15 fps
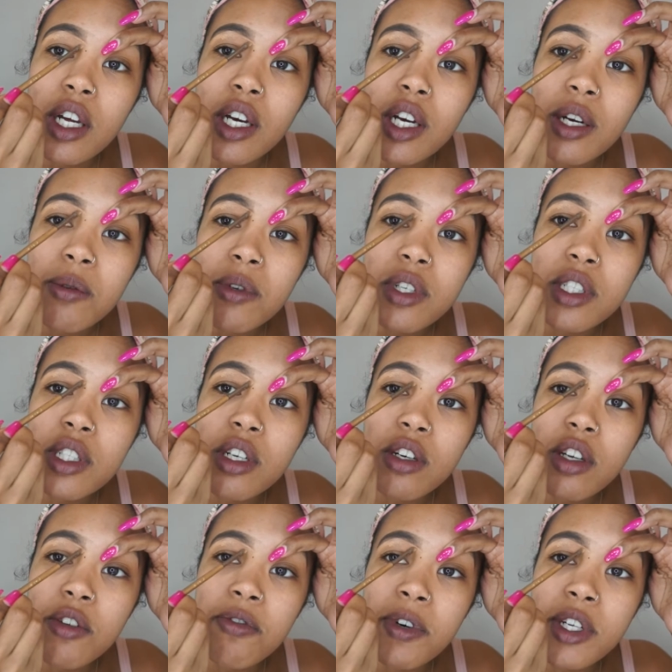I'm gonna tell
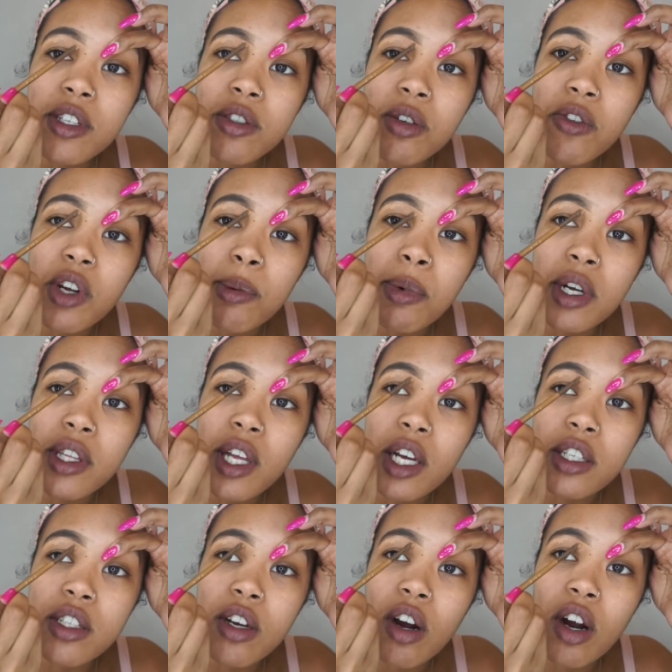you a funny story about that
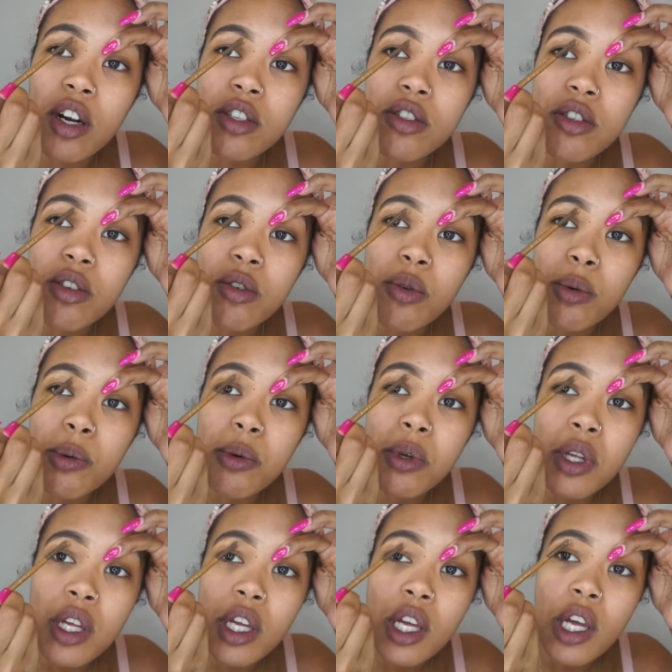scar too.
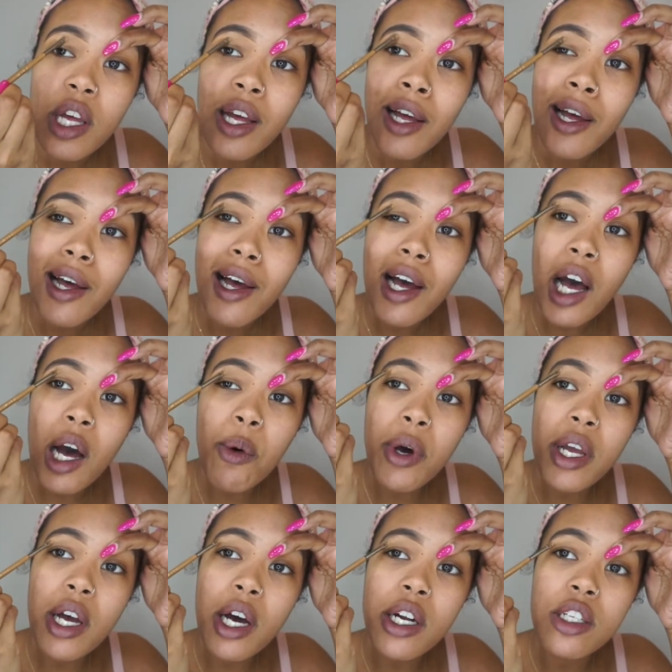How
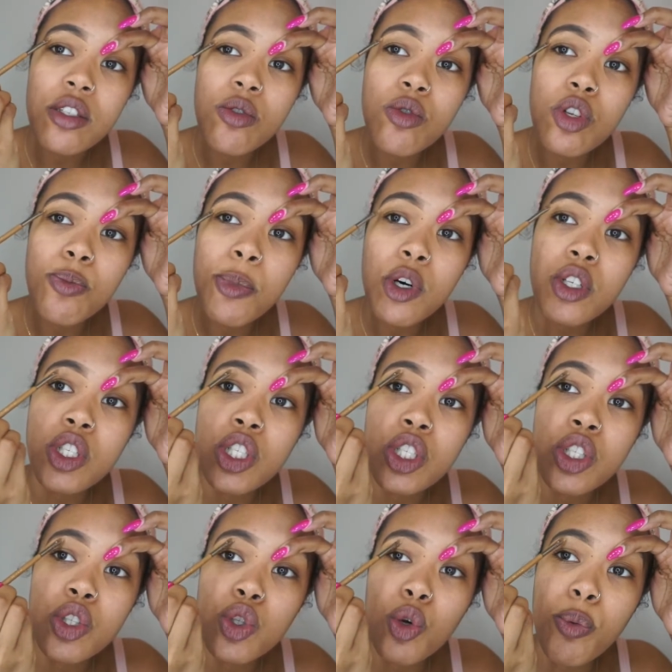I got it to the most
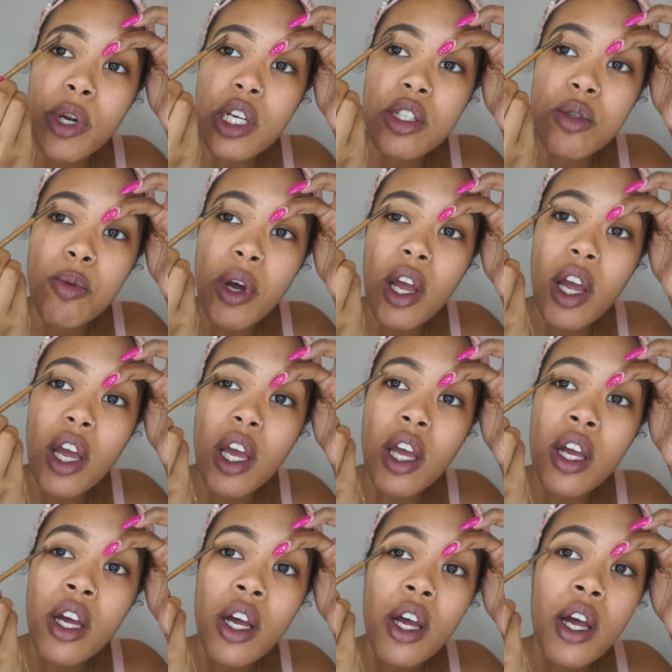stupidest
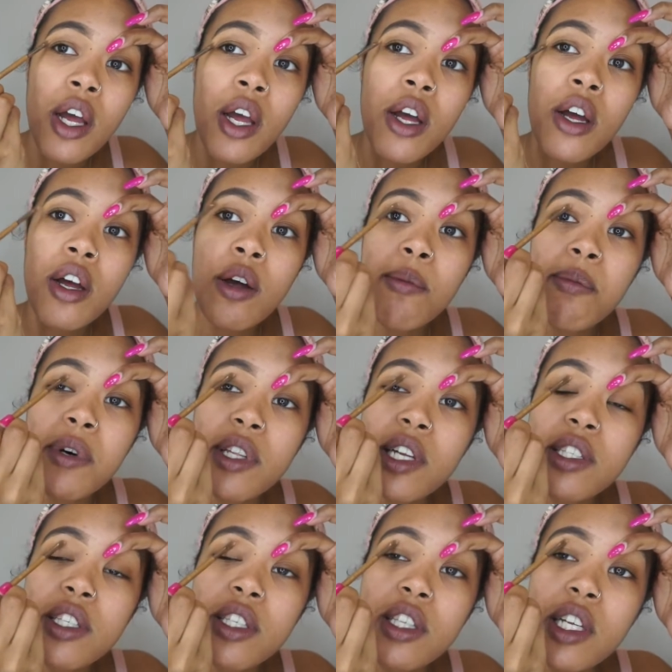way, but
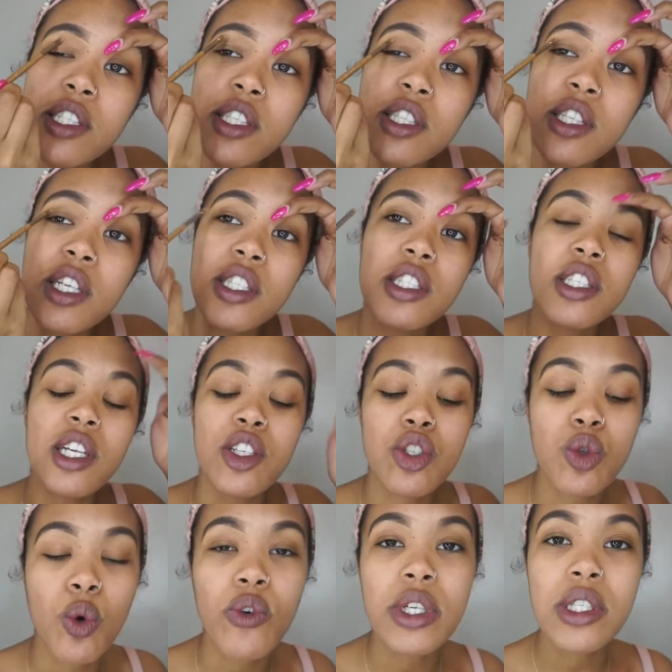that's
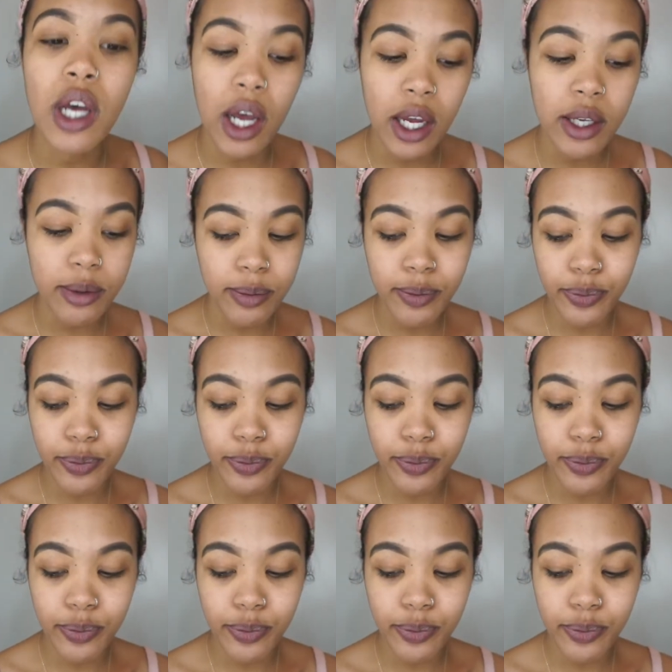story time.